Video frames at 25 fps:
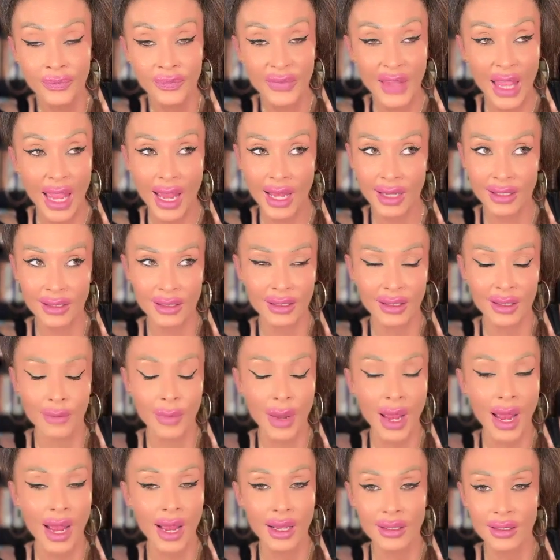and the
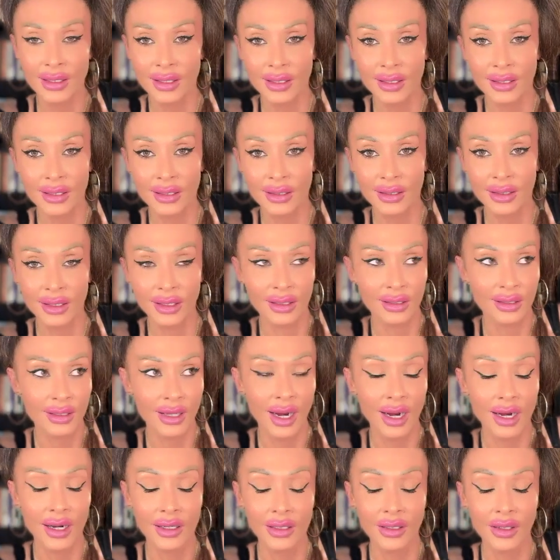past, the
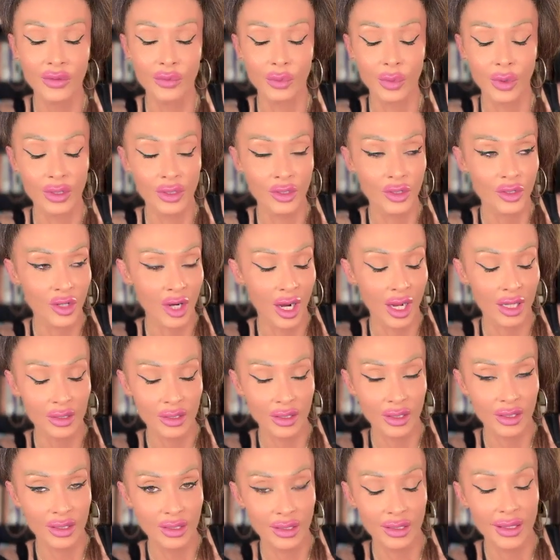entirety of one's
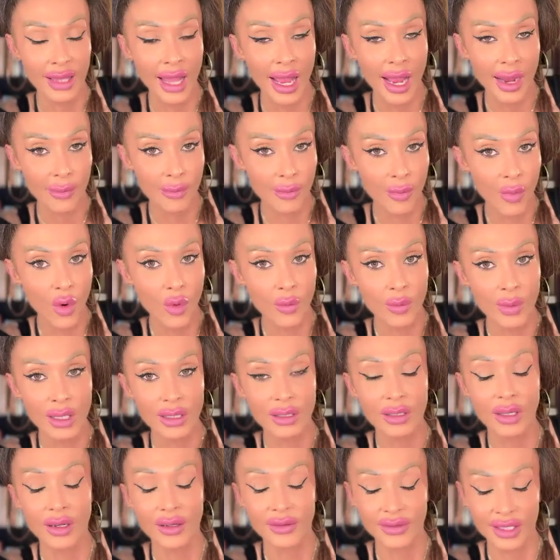childhood, to that
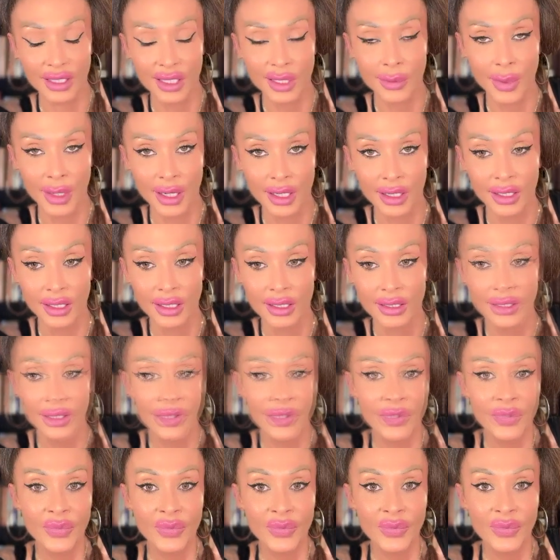moment of
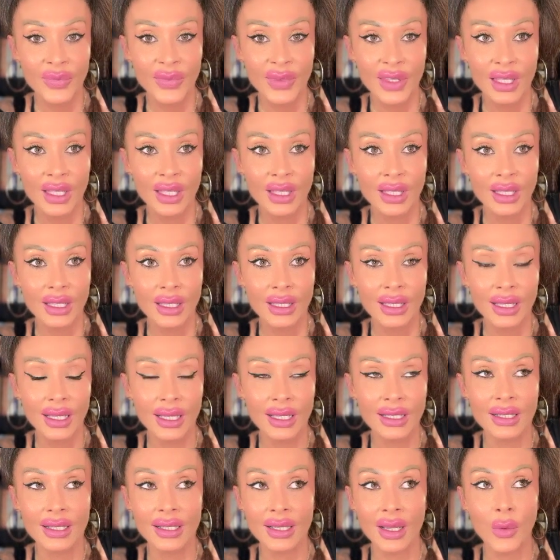experience.
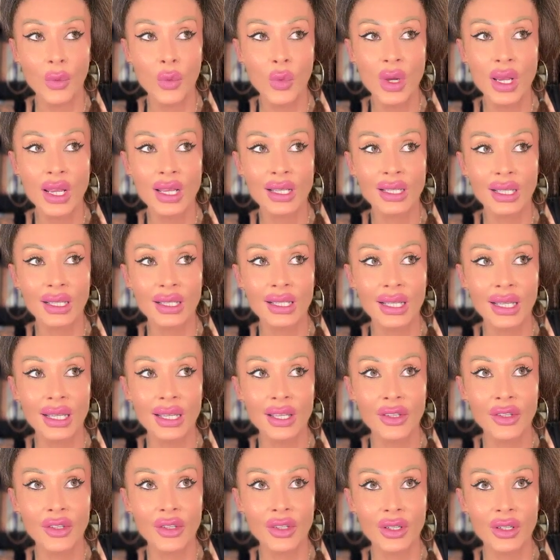In some ways, it's
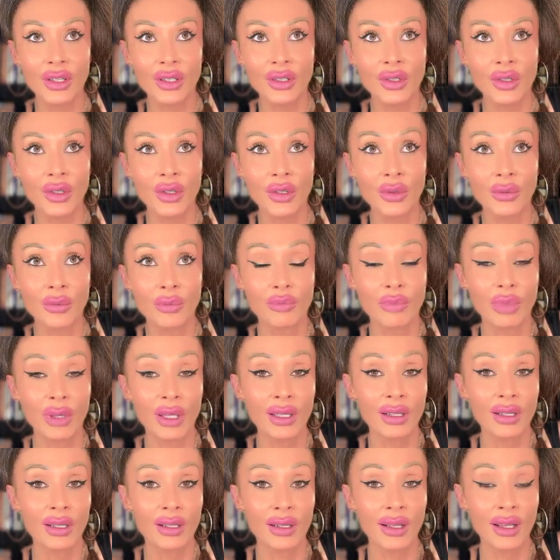easier to be
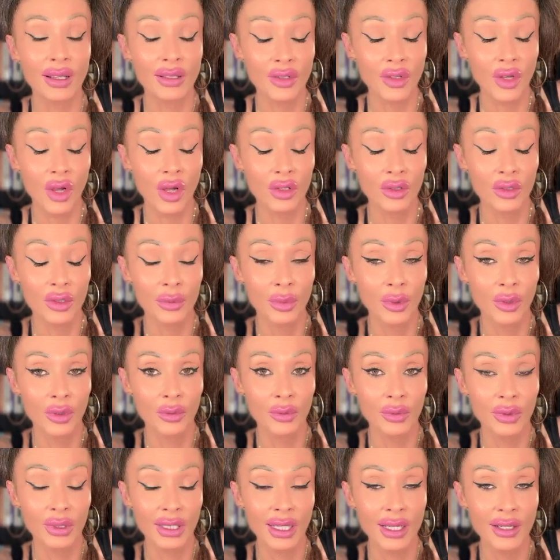in an intolerable
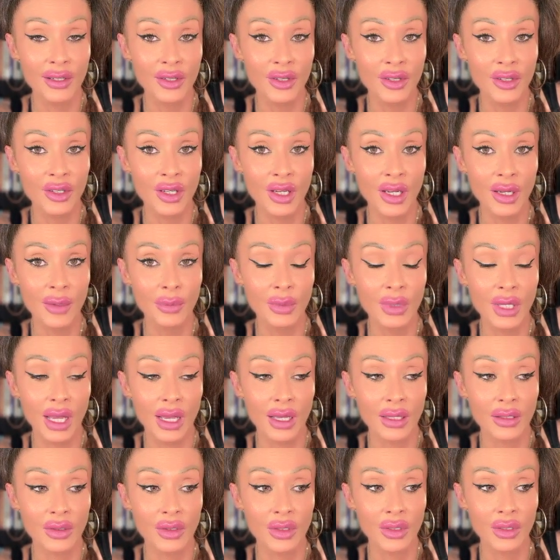relationship
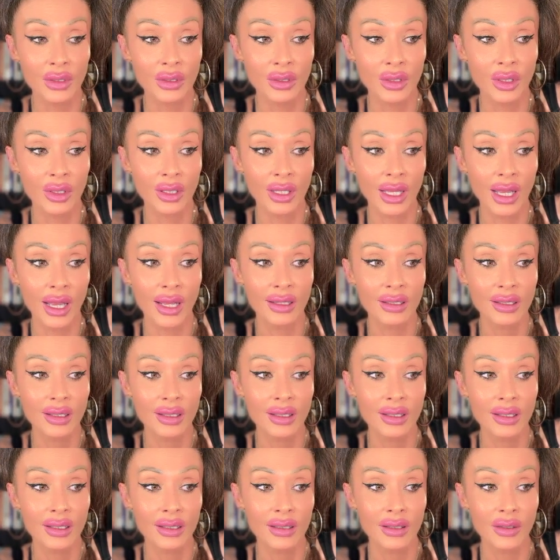than to look
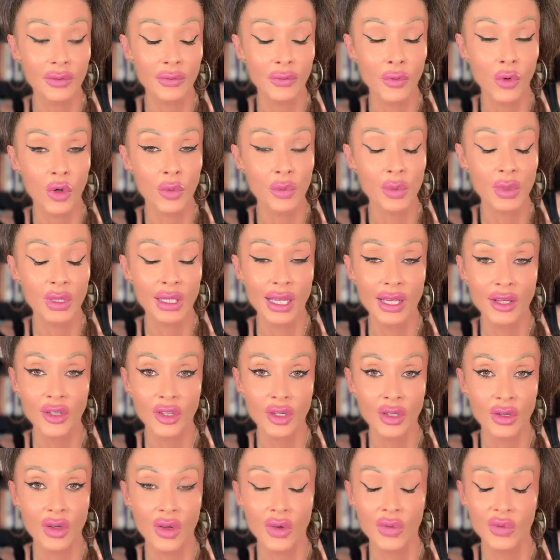at the
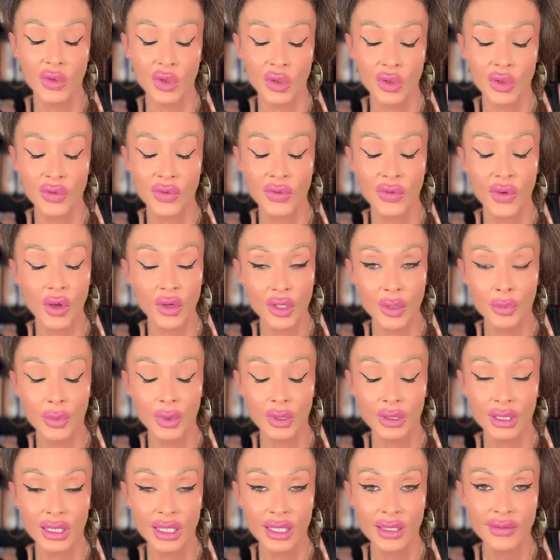formulation of those false
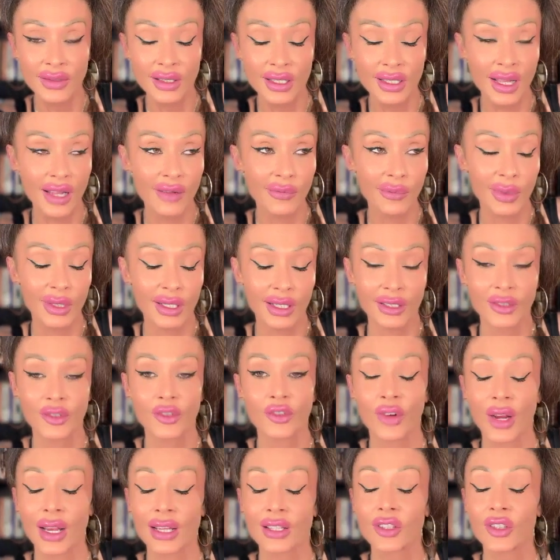beliefs that have been
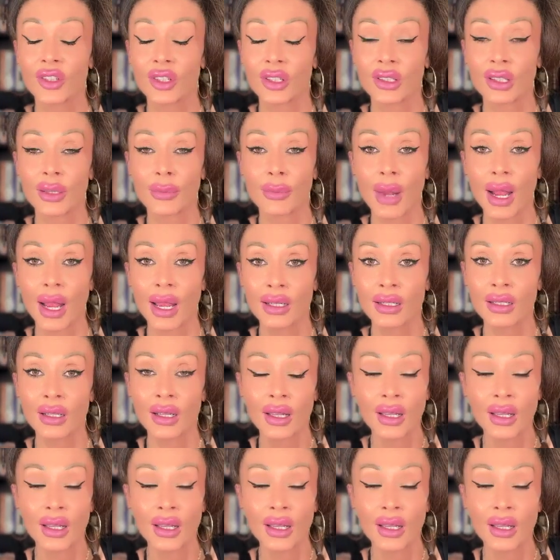entrenched in the mind